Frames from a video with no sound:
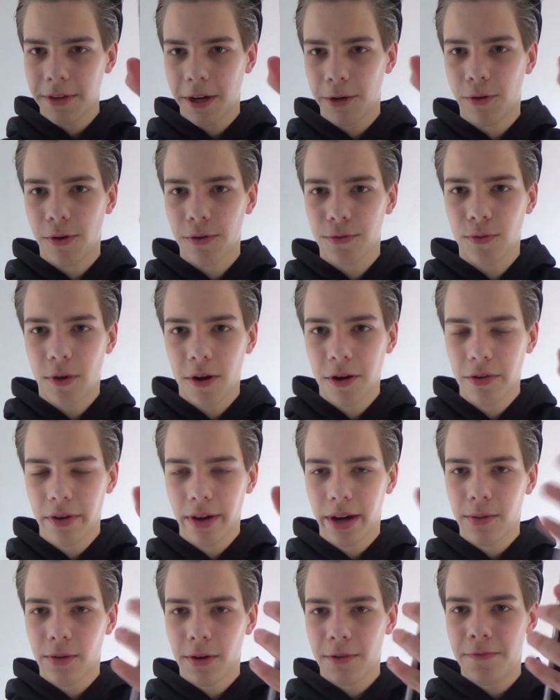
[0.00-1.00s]
anyone's
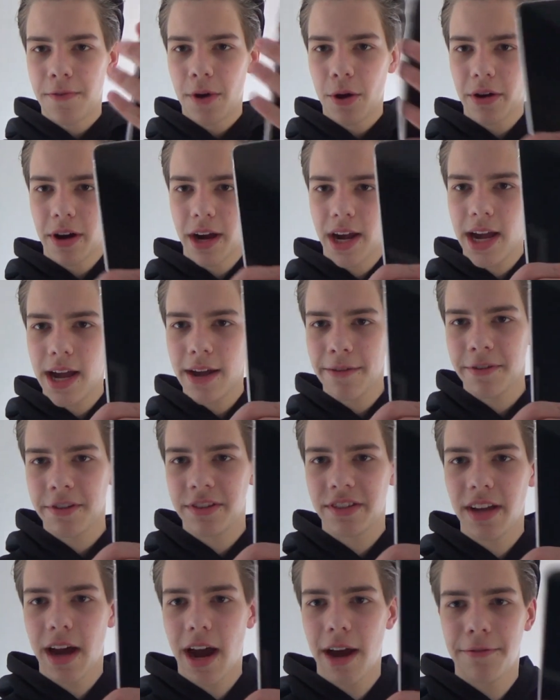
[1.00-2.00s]
wondering what phone I have,
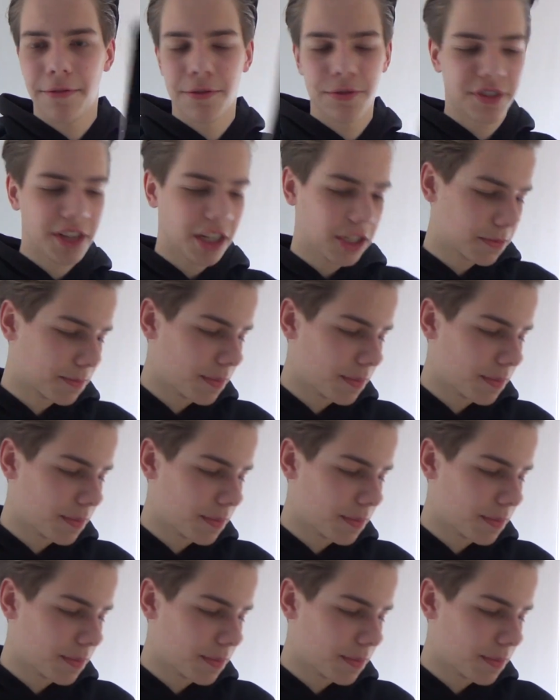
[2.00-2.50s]
it's the iPhone 6